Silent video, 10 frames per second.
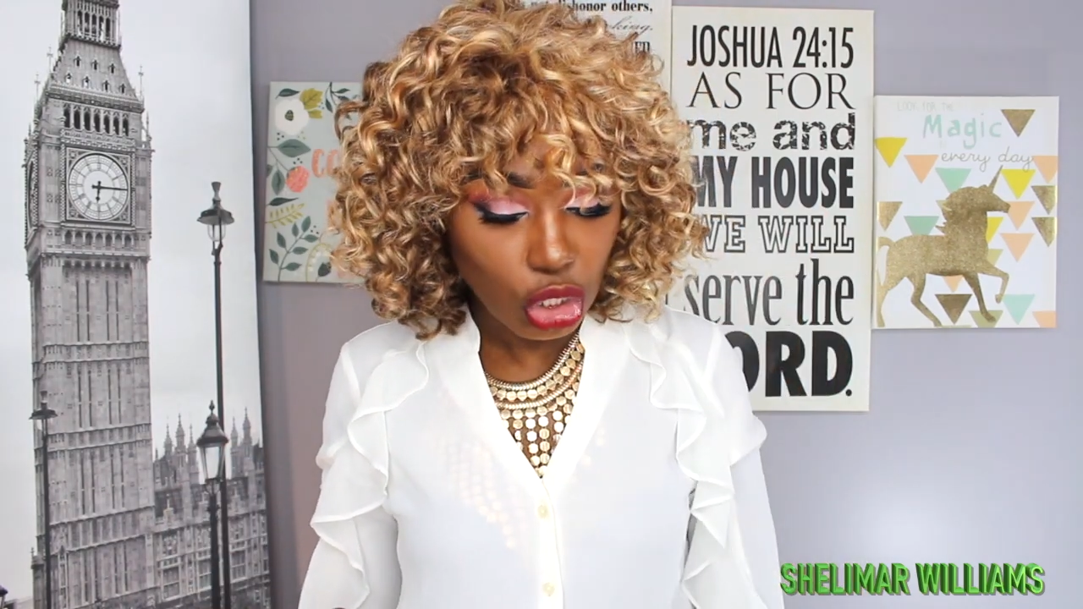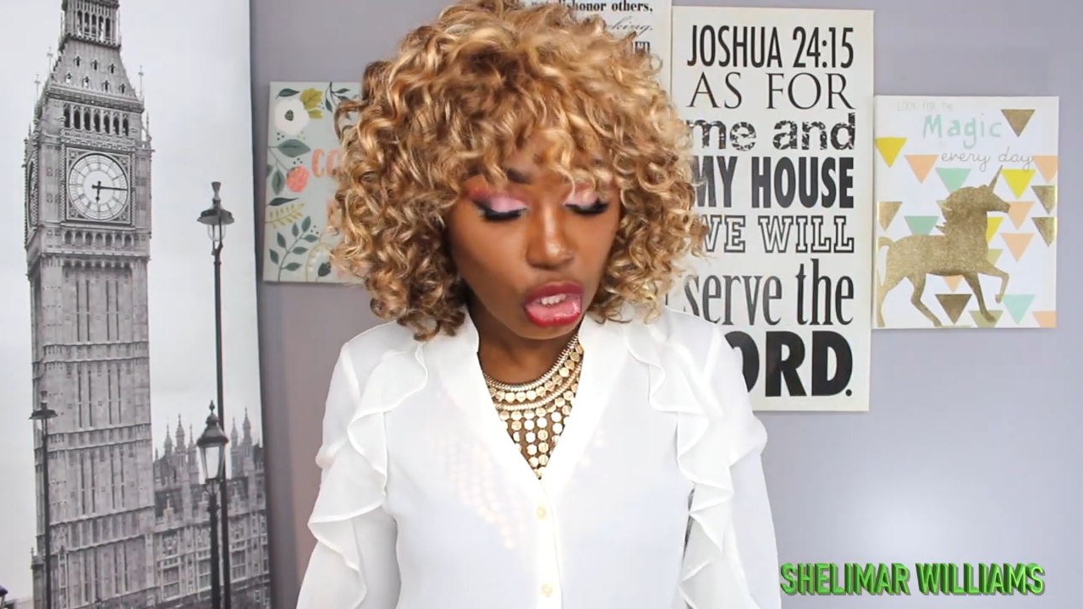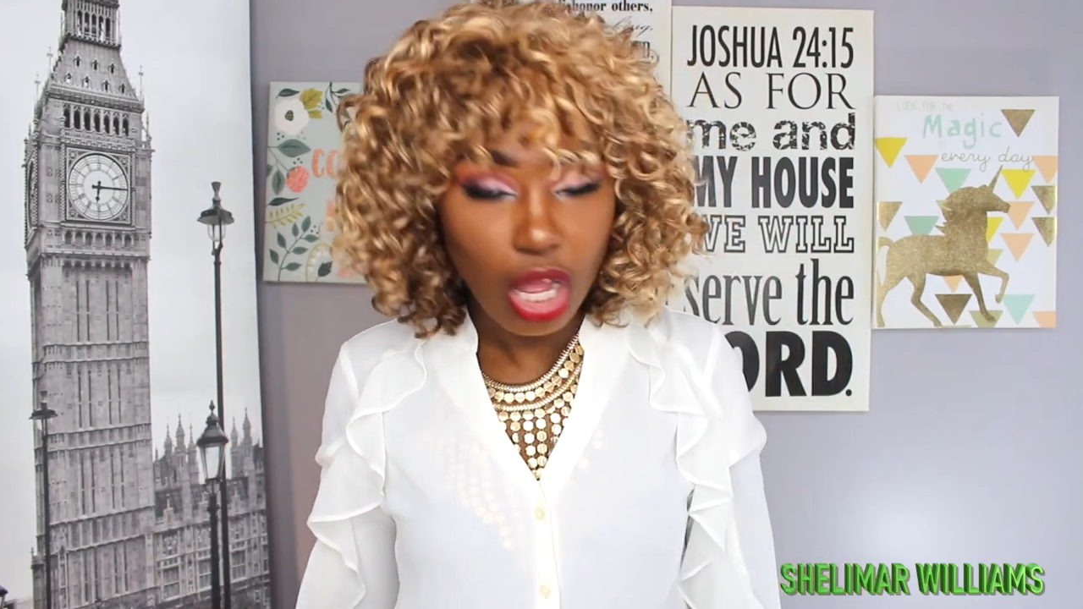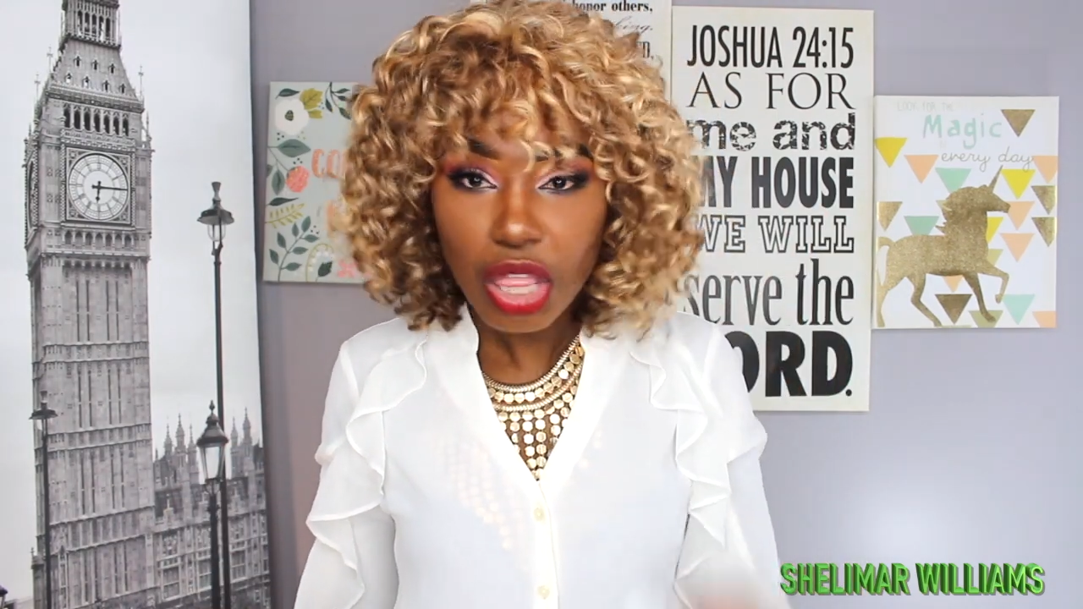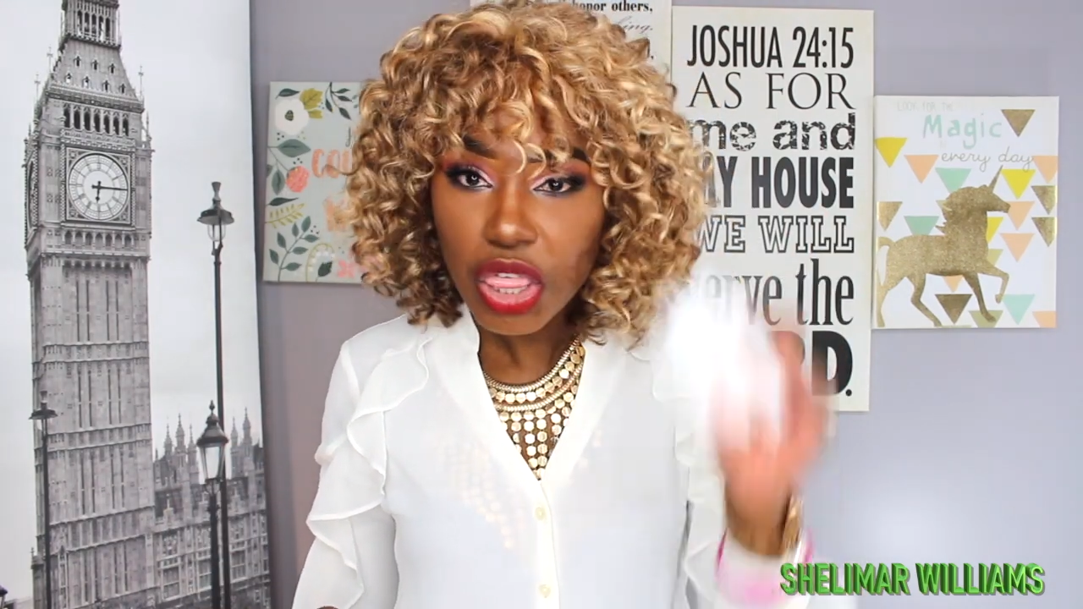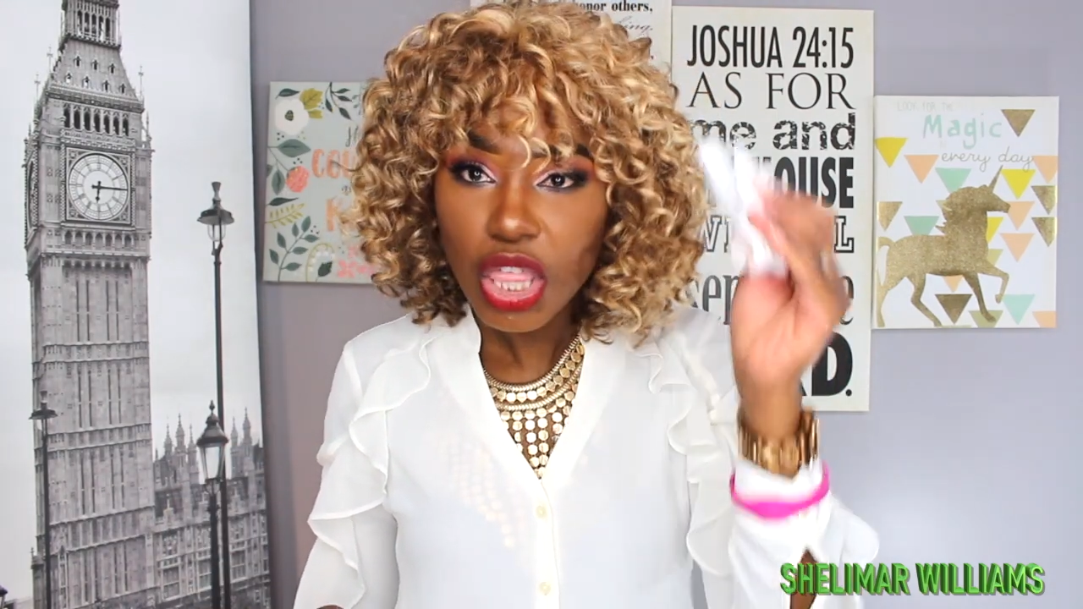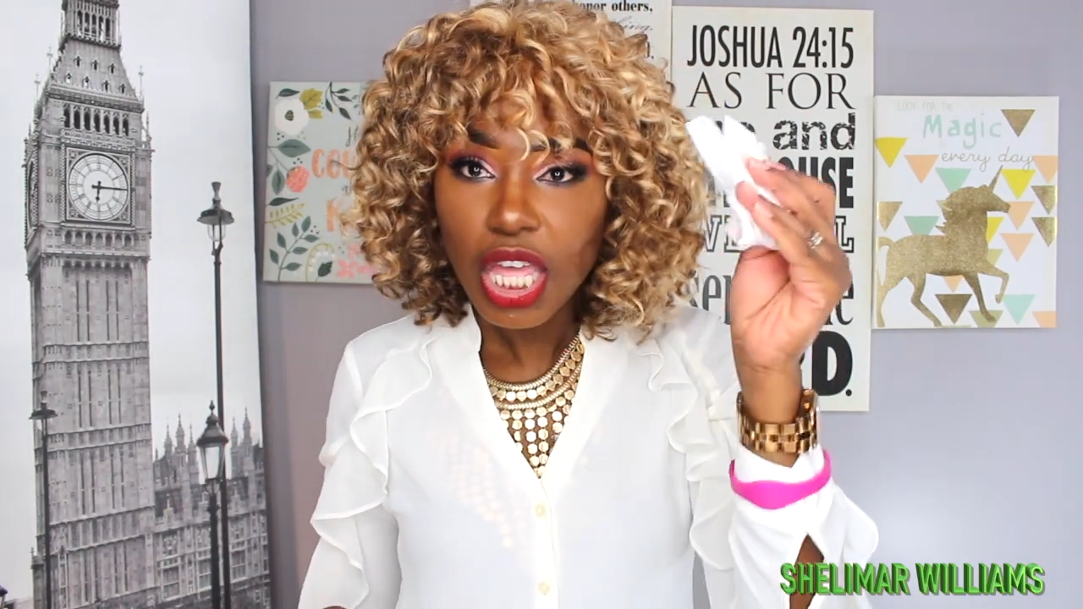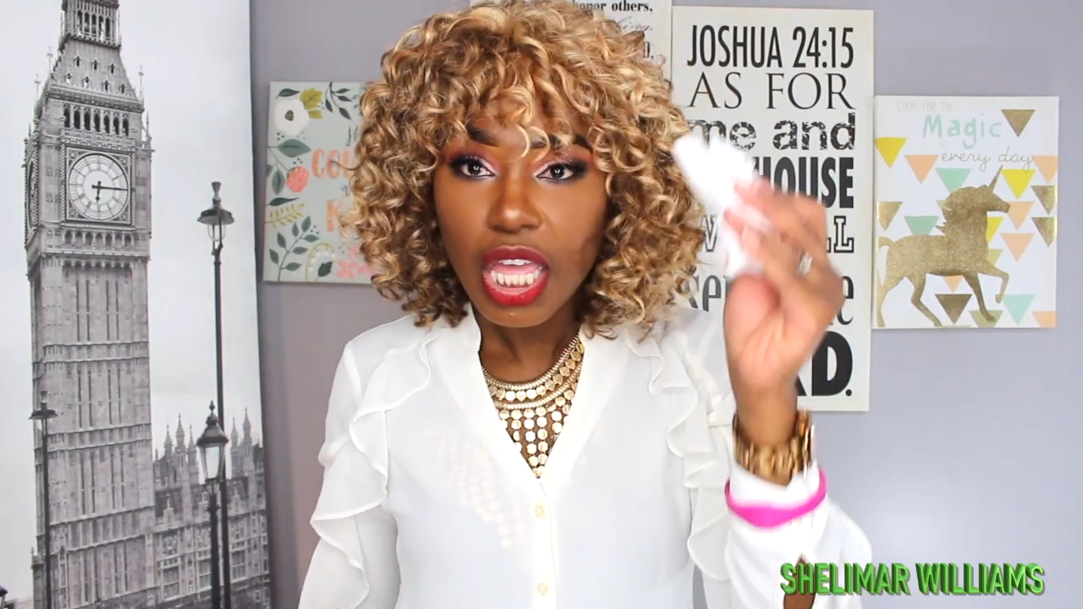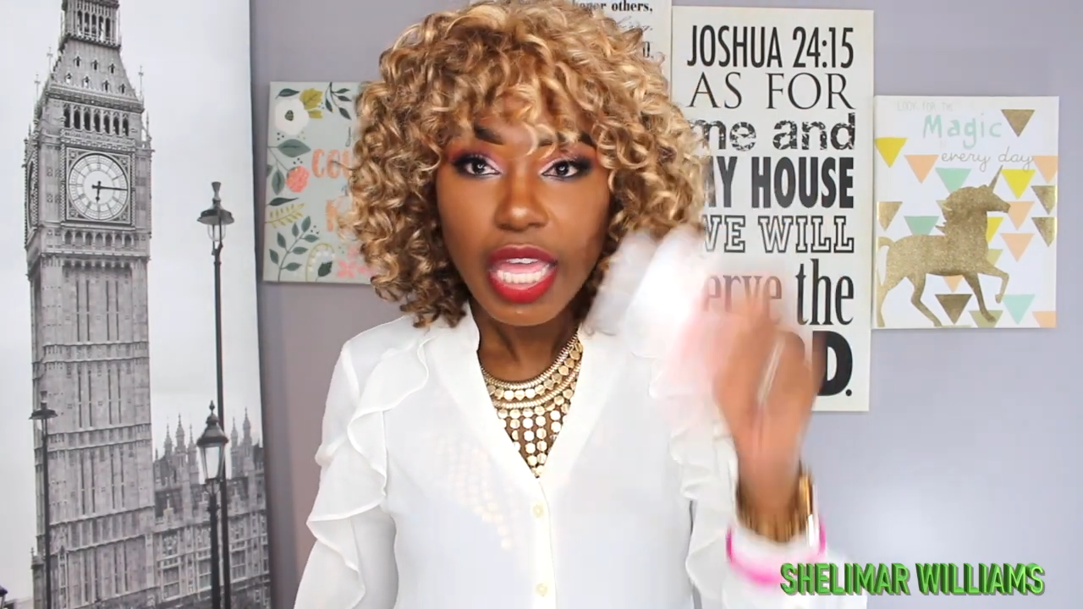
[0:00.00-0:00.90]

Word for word: cloth